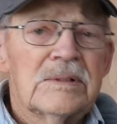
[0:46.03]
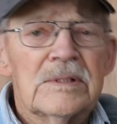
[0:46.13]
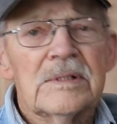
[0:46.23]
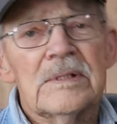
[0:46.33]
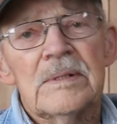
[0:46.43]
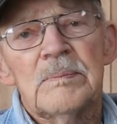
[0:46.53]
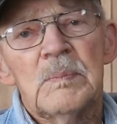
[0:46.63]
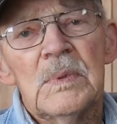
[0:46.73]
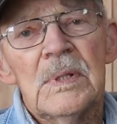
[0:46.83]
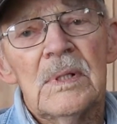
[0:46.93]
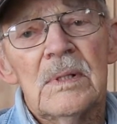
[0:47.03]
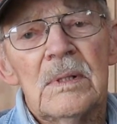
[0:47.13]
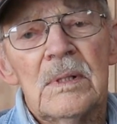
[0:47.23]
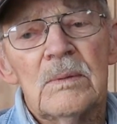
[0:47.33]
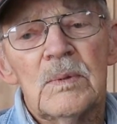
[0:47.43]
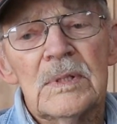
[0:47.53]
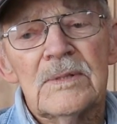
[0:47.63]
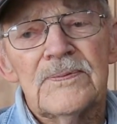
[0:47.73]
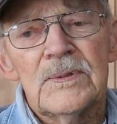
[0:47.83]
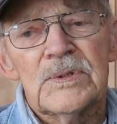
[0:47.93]
just a
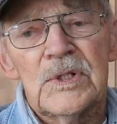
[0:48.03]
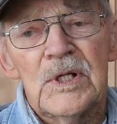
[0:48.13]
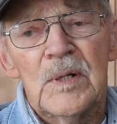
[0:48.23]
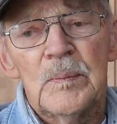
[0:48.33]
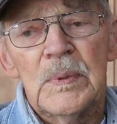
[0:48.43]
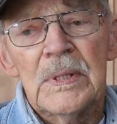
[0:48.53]
wonderful job.